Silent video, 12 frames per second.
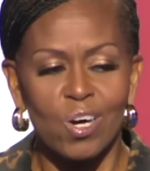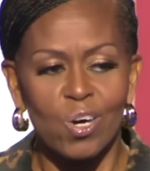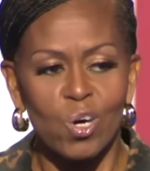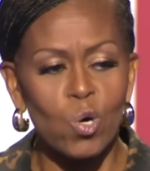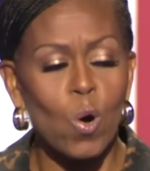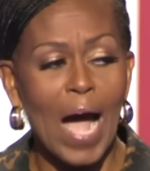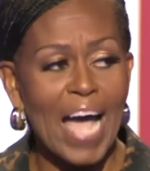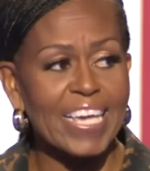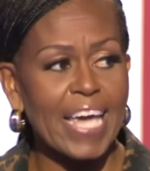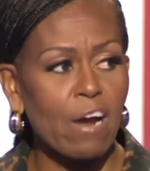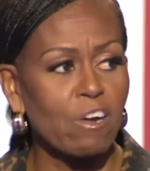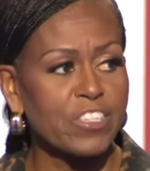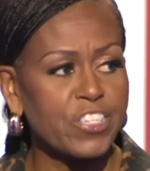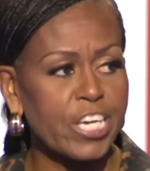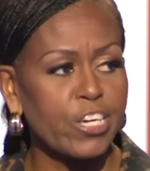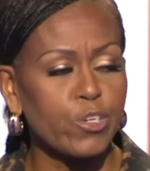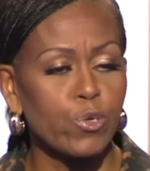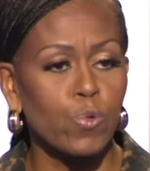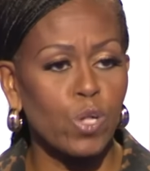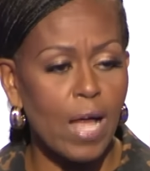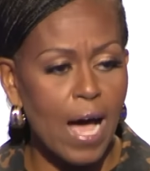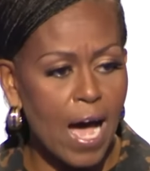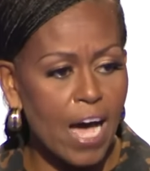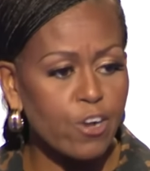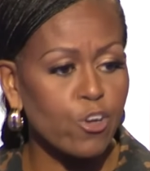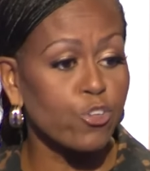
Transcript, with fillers: who I guarantee you will honor